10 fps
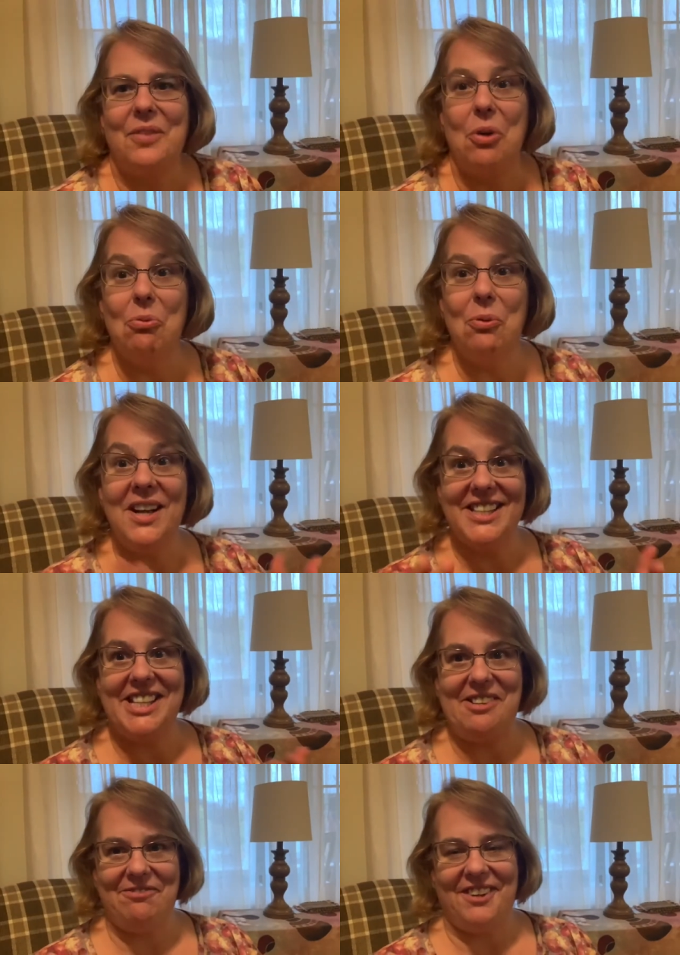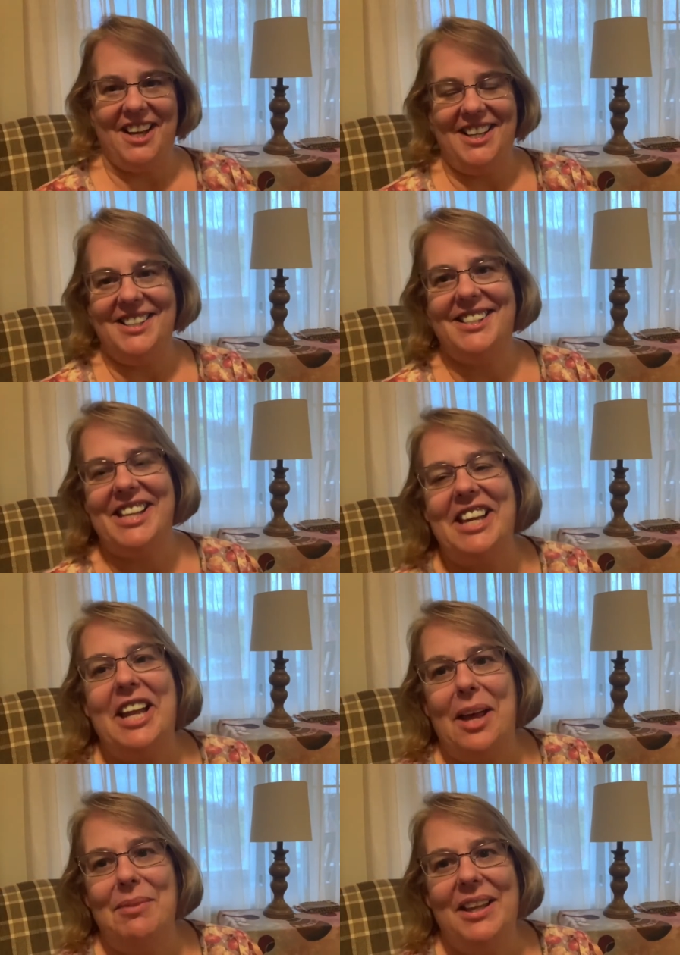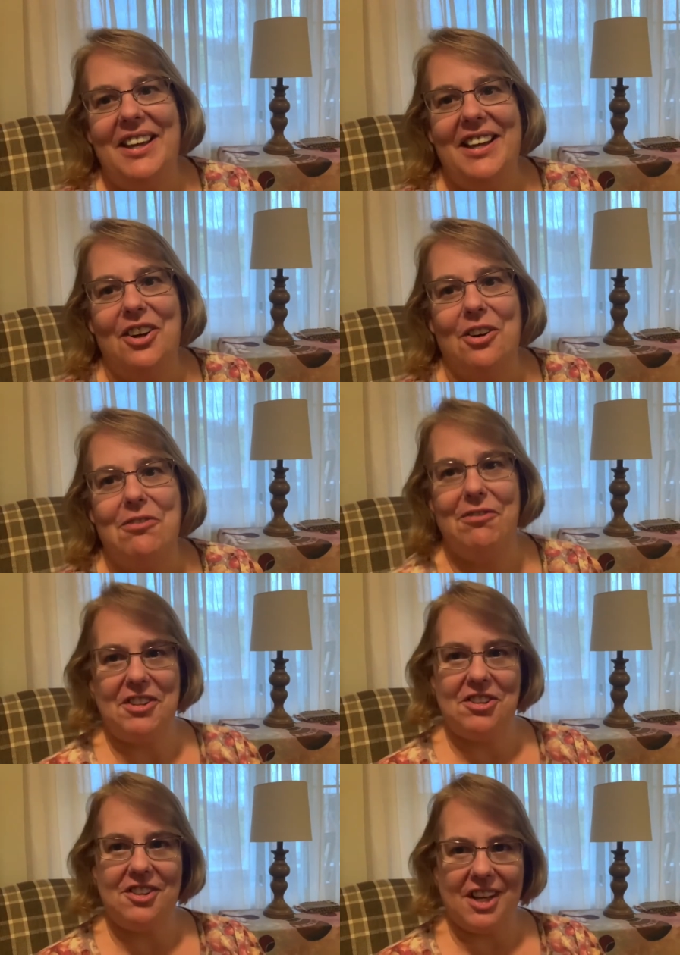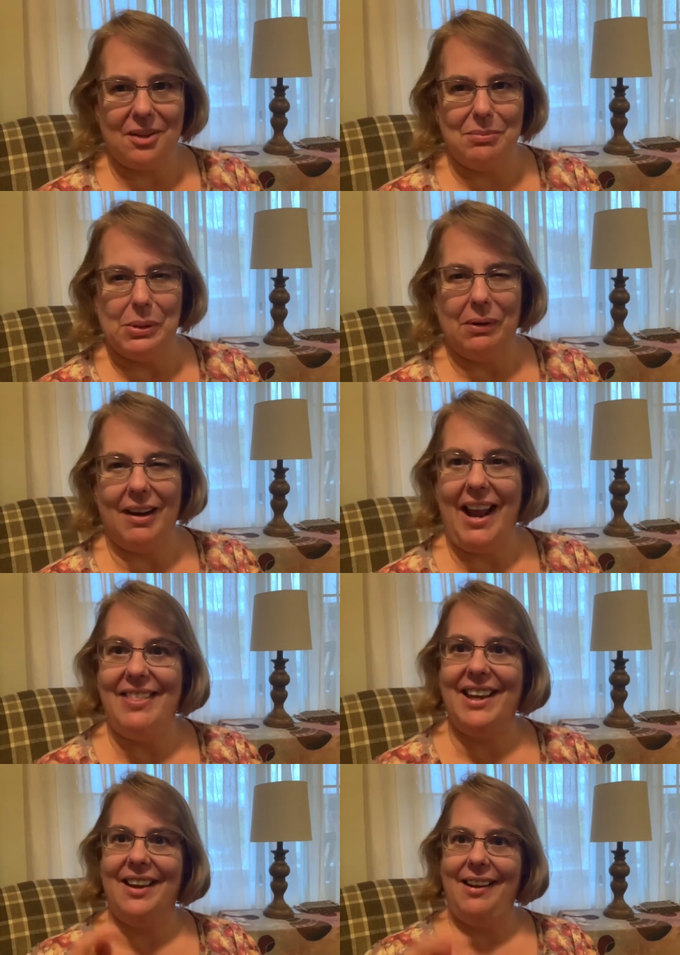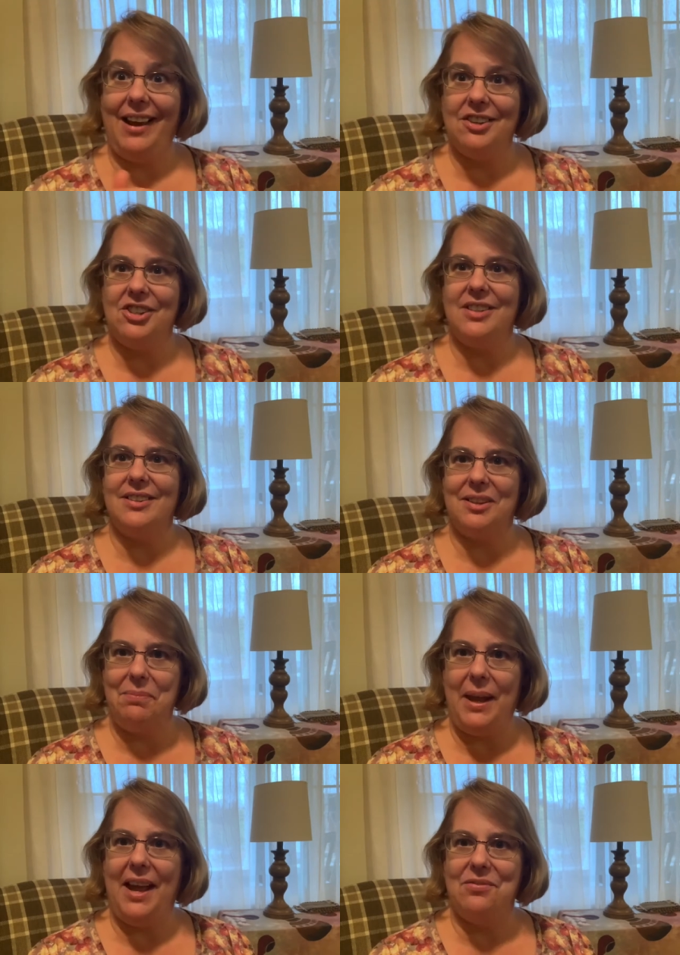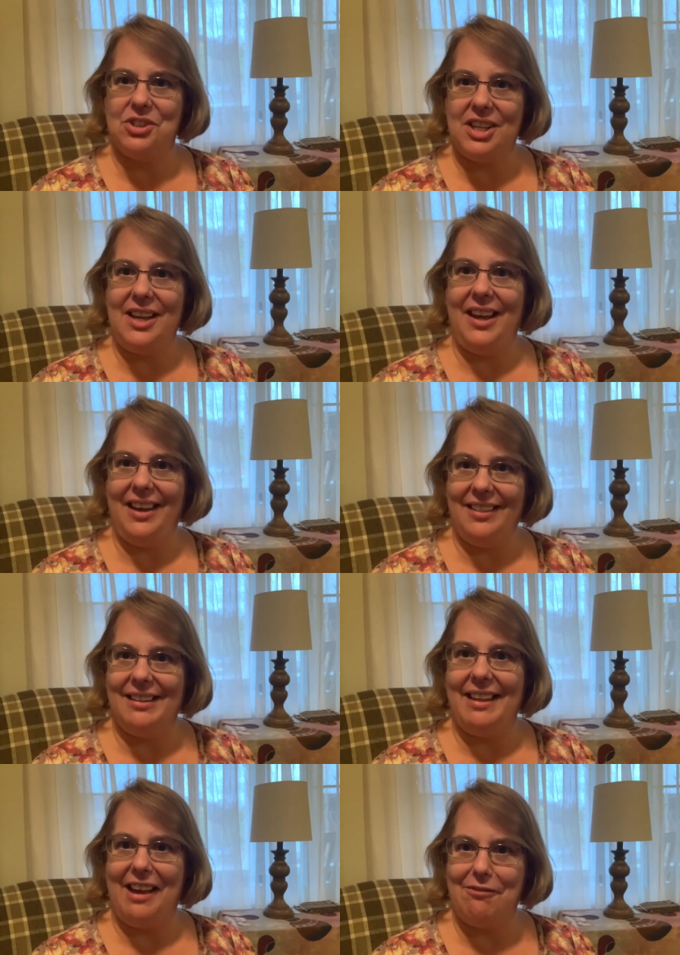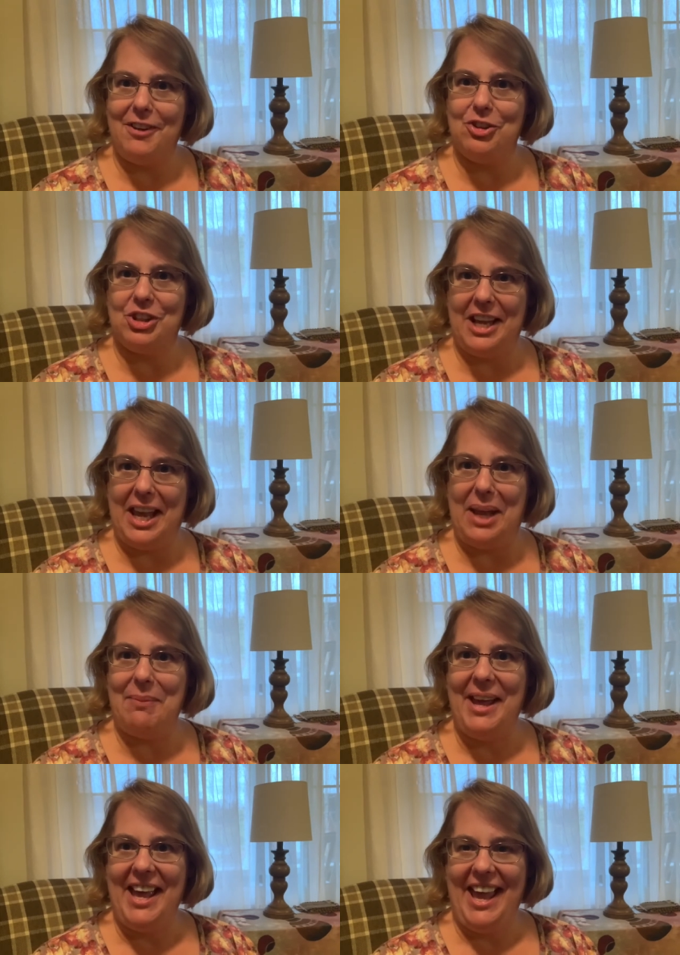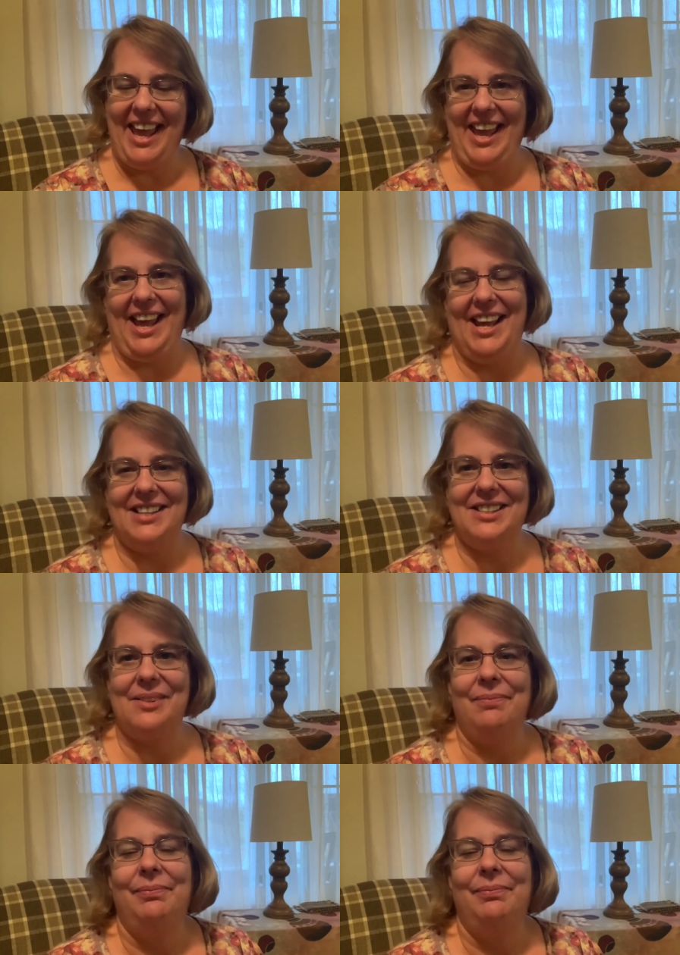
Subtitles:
Wasn't it fun seeing Emily and her fish Sycamore and the connections to BFC that fish name has?